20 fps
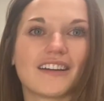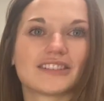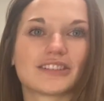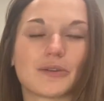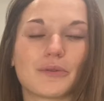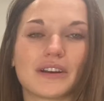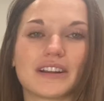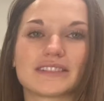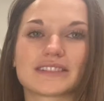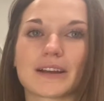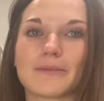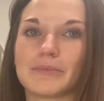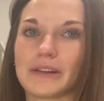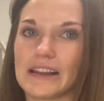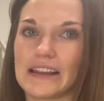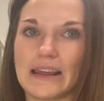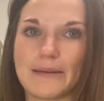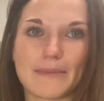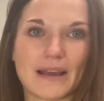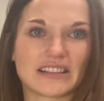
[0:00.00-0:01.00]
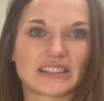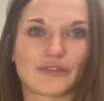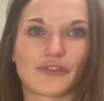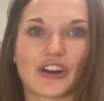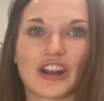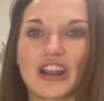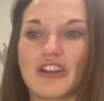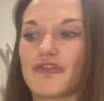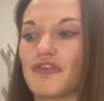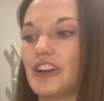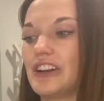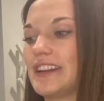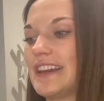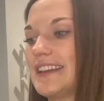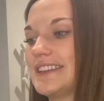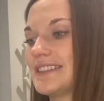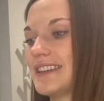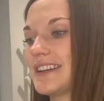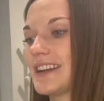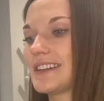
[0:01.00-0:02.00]
So it is completely mess-free, really
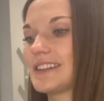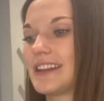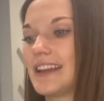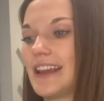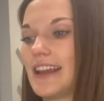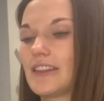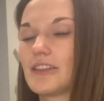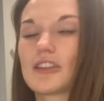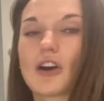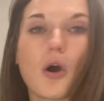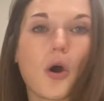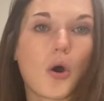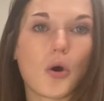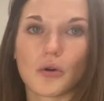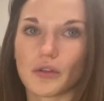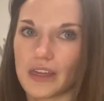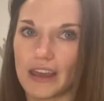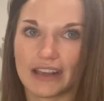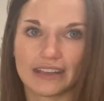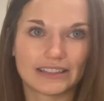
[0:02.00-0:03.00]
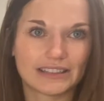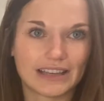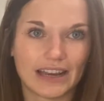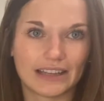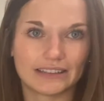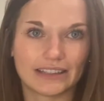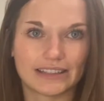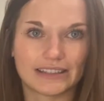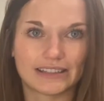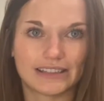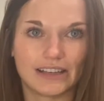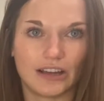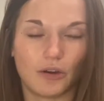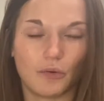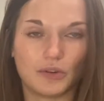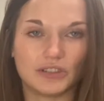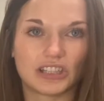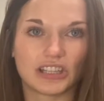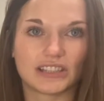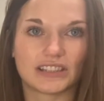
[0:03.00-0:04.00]
easy to clean. The whole thing is stainless steel,
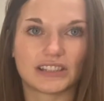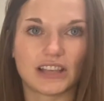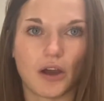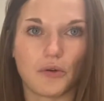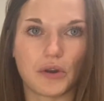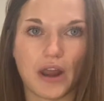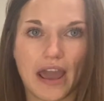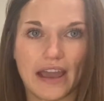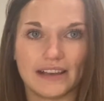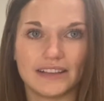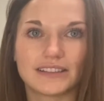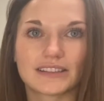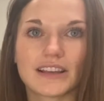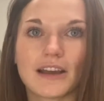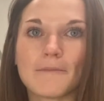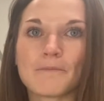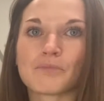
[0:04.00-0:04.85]
which is so nice.